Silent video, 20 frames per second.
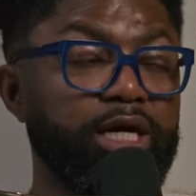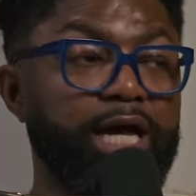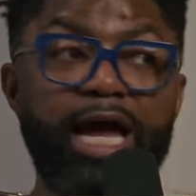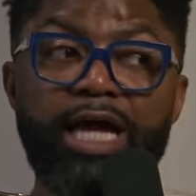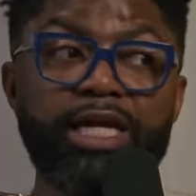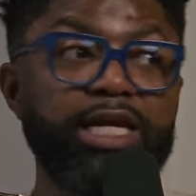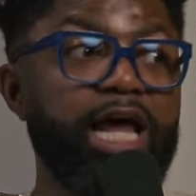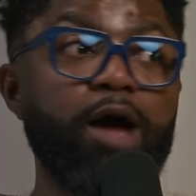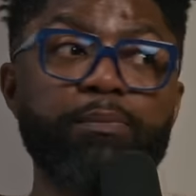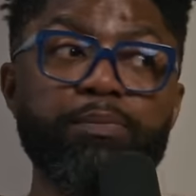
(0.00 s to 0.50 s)

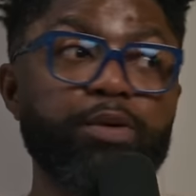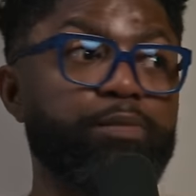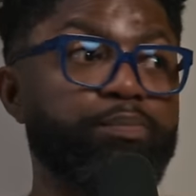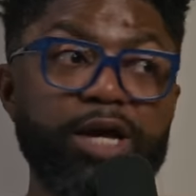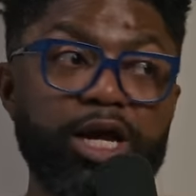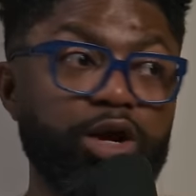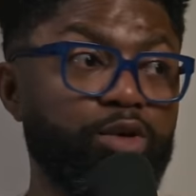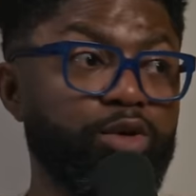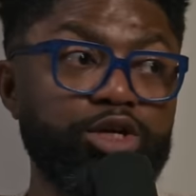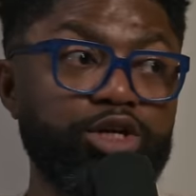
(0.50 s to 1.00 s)
and not
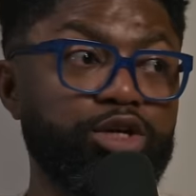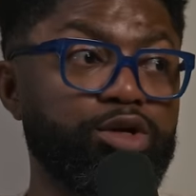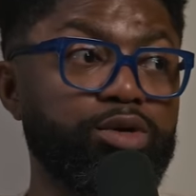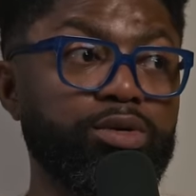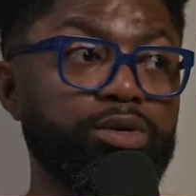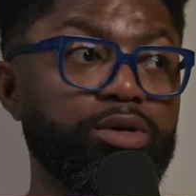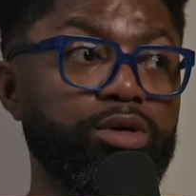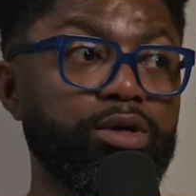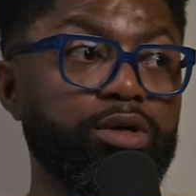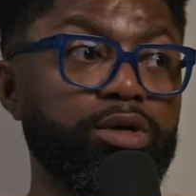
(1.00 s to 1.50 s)
preparing
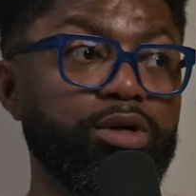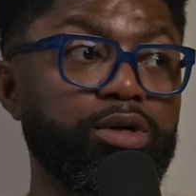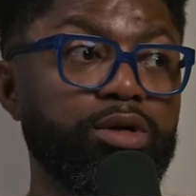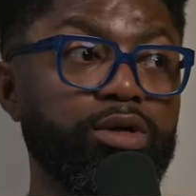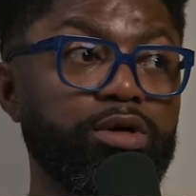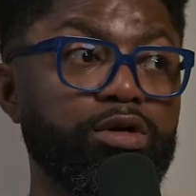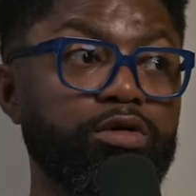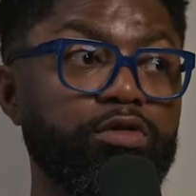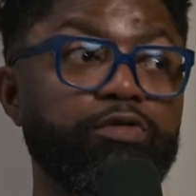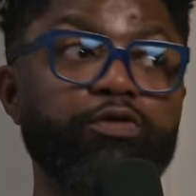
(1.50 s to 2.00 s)
you
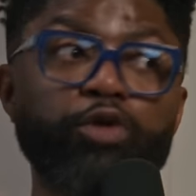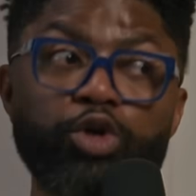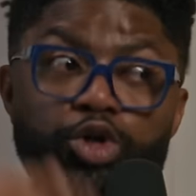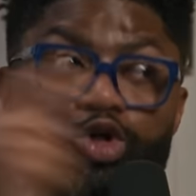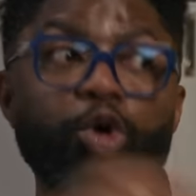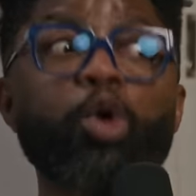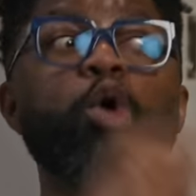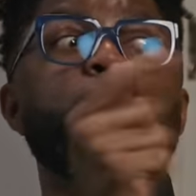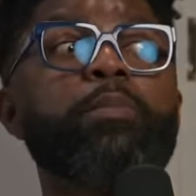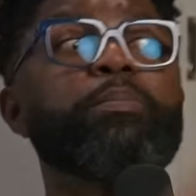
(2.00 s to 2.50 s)
for
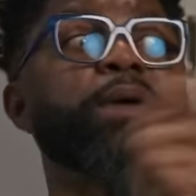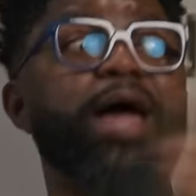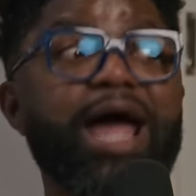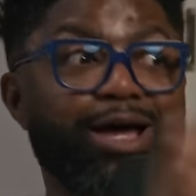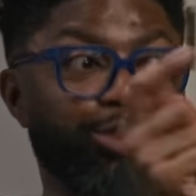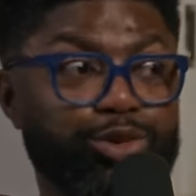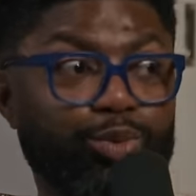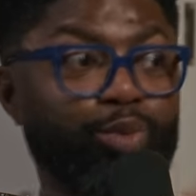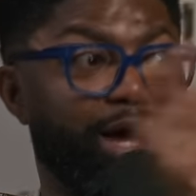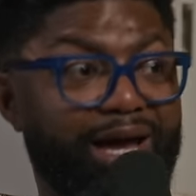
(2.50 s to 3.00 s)
your
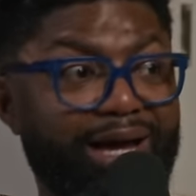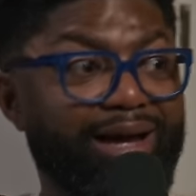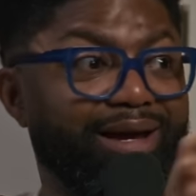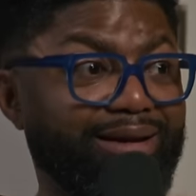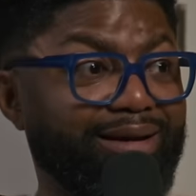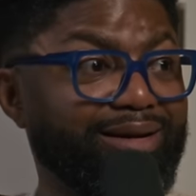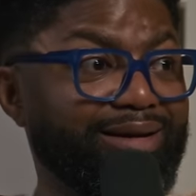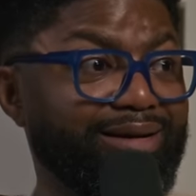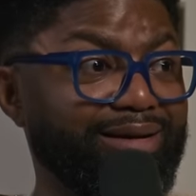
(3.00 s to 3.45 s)
pathway